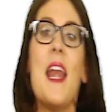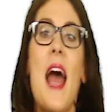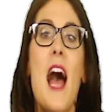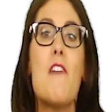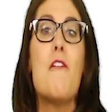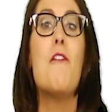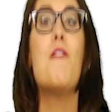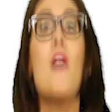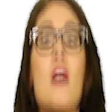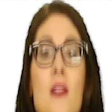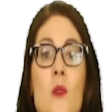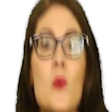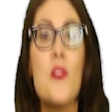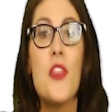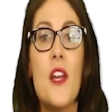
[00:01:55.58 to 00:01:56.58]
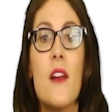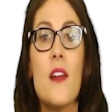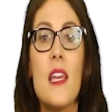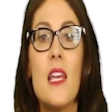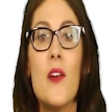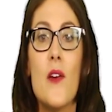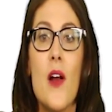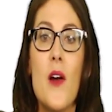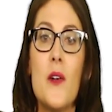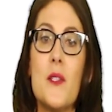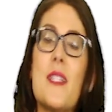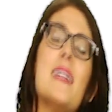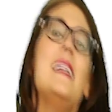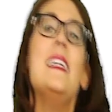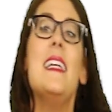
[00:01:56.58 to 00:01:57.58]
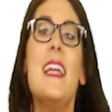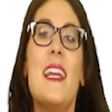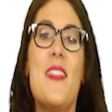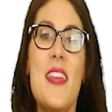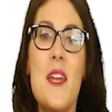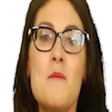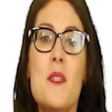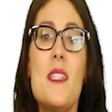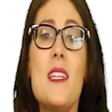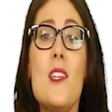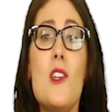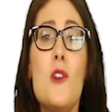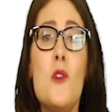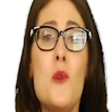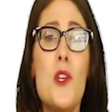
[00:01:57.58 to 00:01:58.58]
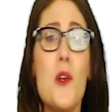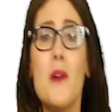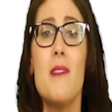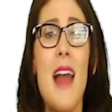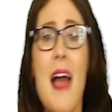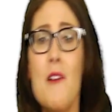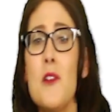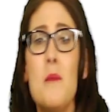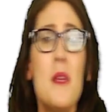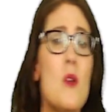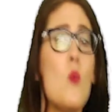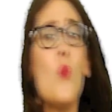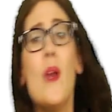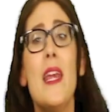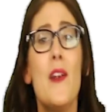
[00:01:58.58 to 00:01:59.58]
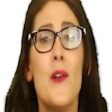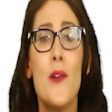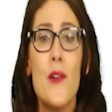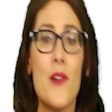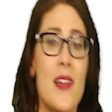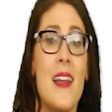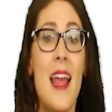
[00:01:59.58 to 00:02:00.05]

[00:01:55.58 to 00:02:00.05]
and have fun with their heroes. In the MCU, you're allowed to be weird,